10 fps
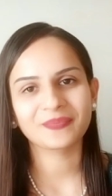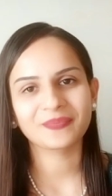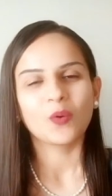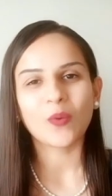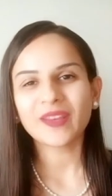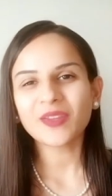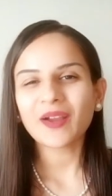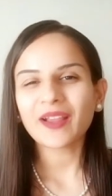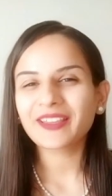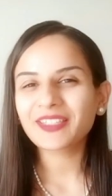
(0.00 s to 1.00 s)
When
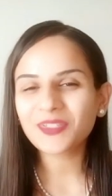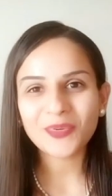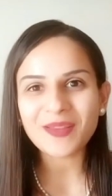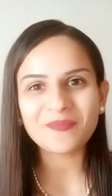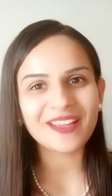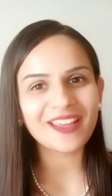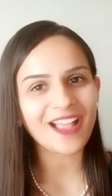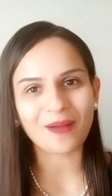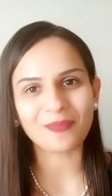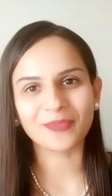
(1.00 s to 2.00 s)
you're extremely
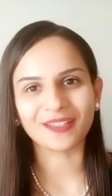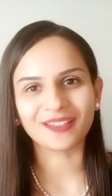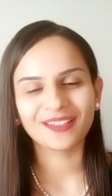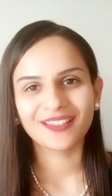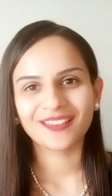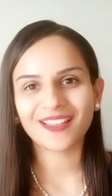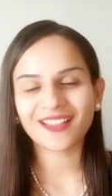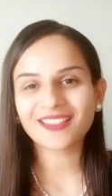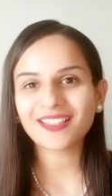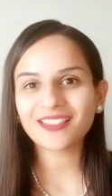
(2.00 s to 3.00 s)
happy, that's
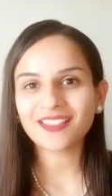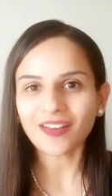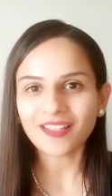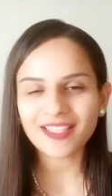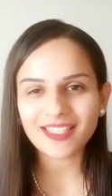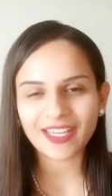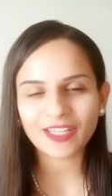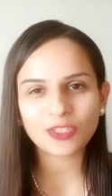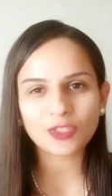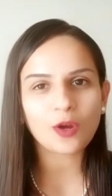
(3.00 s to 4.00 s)
a sudden
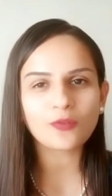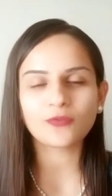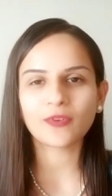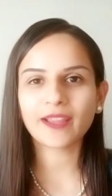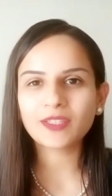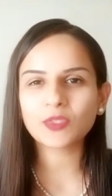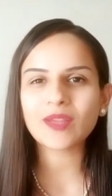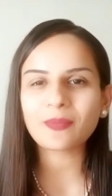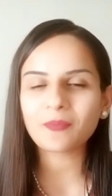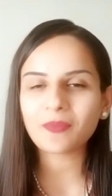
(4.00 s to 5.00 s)
state of
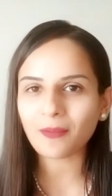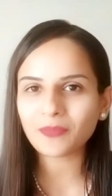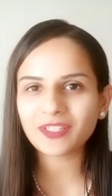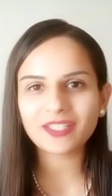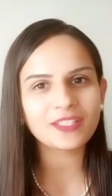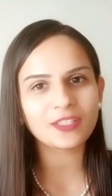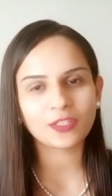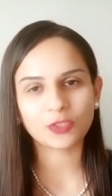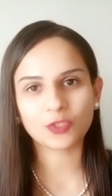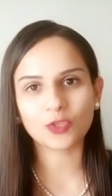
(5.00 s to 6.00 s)
extreme happiness,
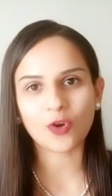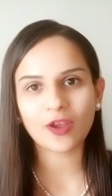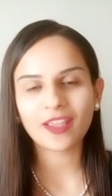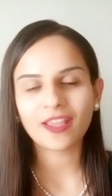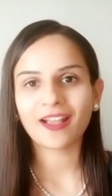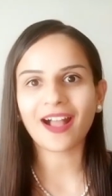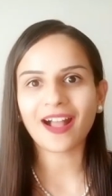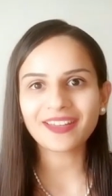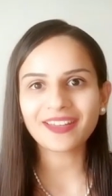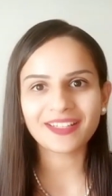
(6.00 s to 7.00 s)
joy,
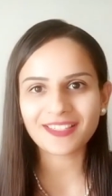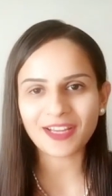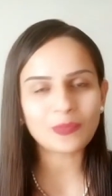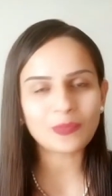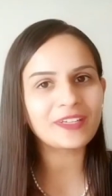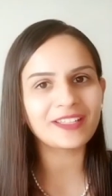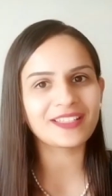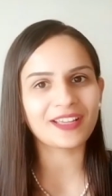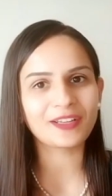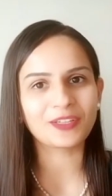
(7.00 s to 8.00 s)
and excitement
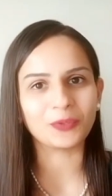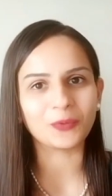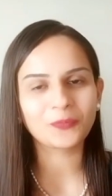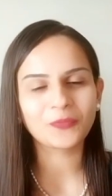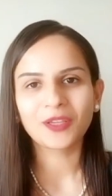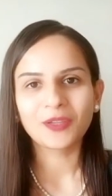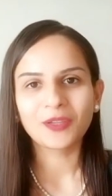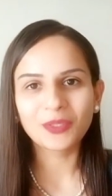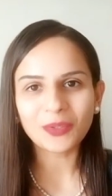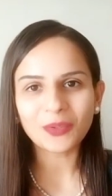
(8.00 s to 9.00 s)
inside you.
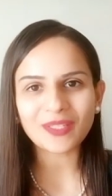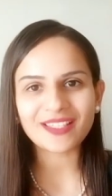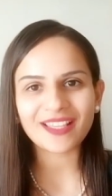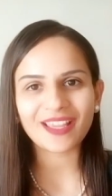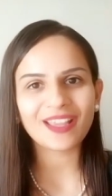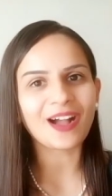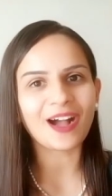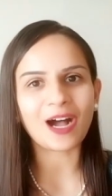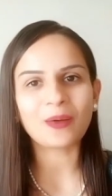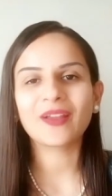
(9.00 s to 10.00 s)
You could say,
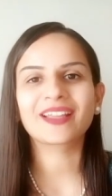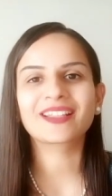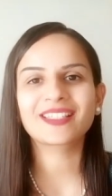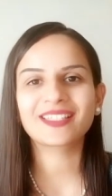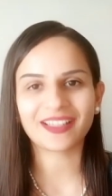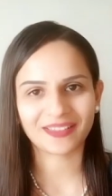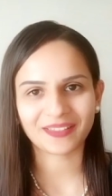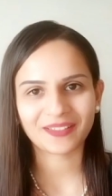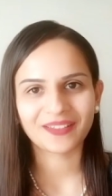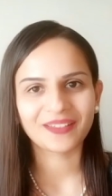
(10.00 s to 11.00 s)
I'm ecstatic.
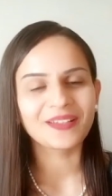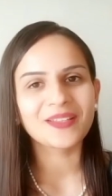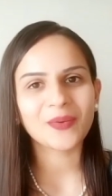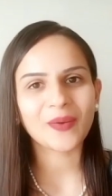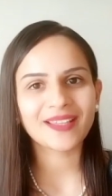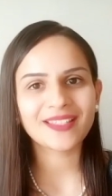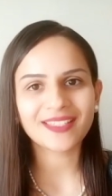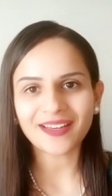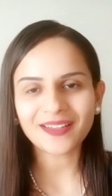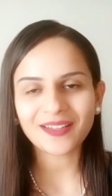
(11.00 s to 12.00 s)
So
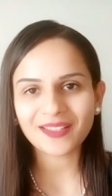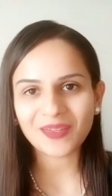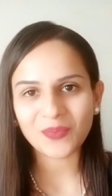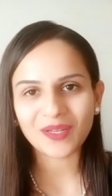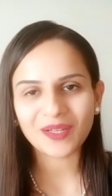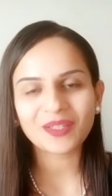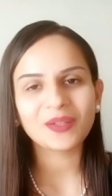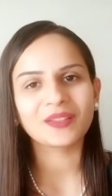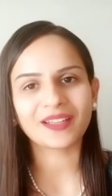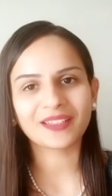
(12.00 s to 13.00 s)
ecstatic is a word
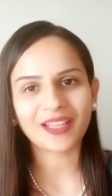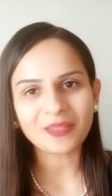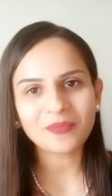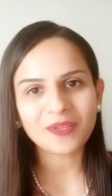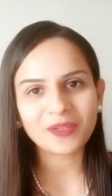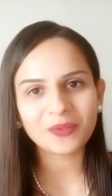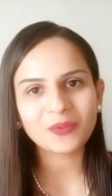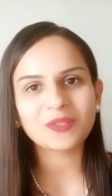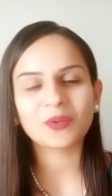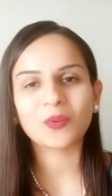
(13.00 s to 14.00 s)
that can be
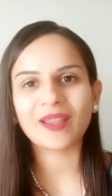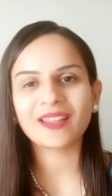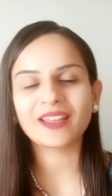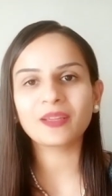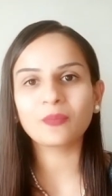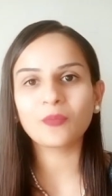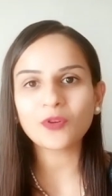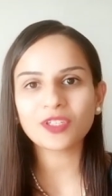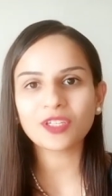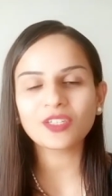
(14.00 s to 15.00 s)
used when an
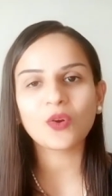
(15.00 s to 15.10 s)
emotion